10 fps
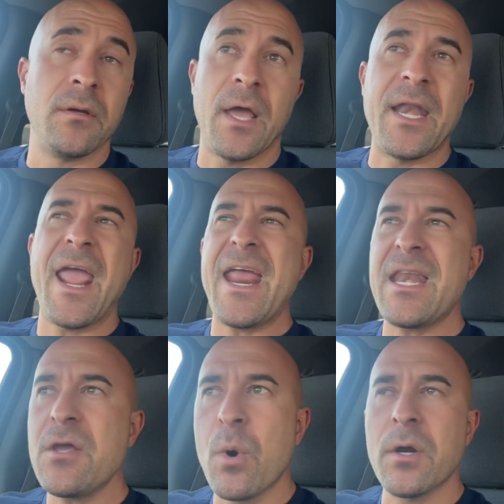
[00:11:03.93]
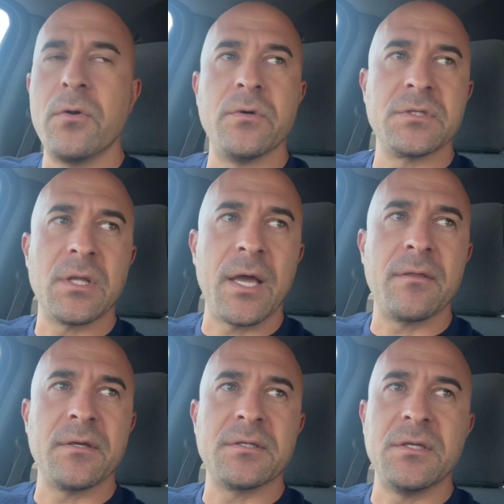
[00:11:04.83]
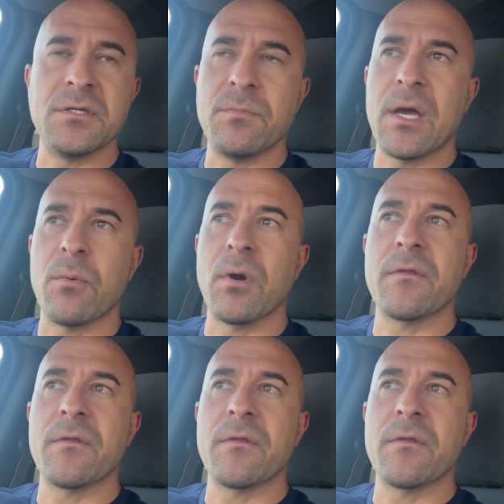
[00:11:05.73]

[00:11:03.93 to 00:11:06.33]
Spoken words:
And anyone who is like this needs to be out of work.